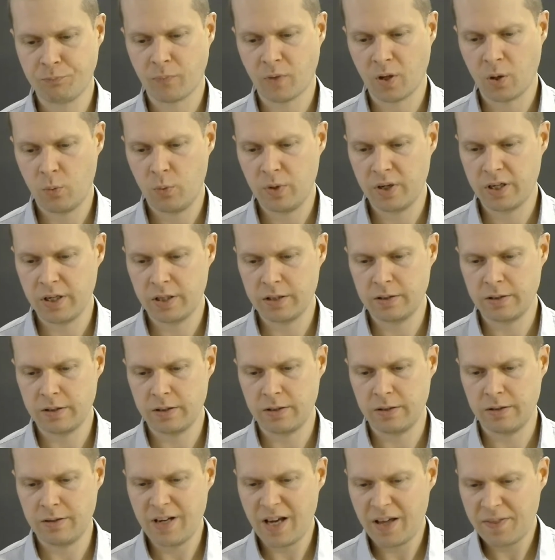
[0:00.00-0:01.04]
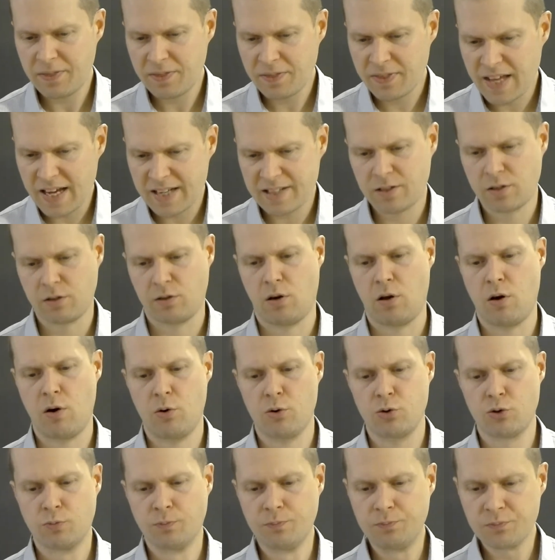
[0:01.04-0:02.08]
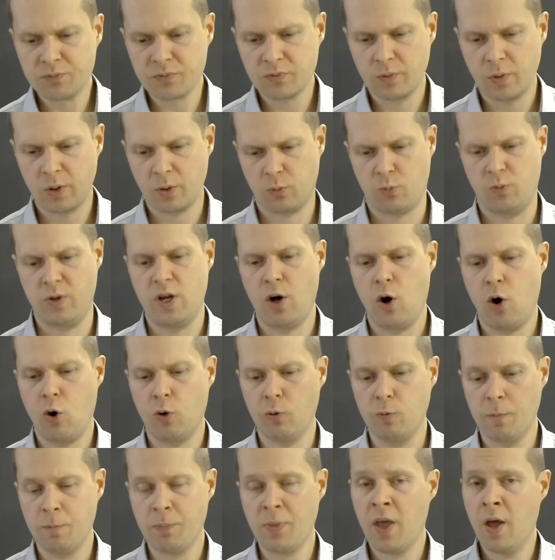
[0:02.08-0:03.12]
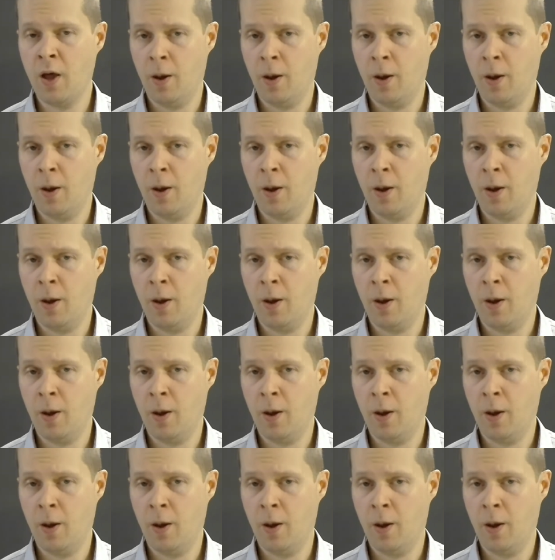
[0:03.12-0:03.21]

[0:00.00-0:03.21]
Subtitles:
not that close, but we hope.